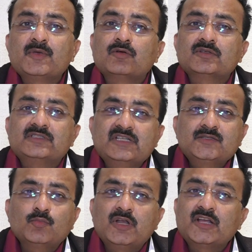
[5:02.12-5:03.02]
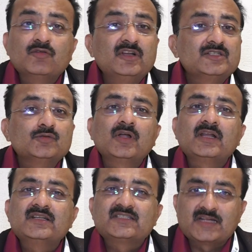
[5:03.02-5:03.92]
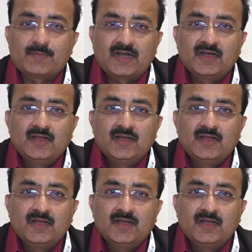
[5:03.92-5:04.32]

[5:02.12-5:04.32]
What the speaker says: because this molecule is not stable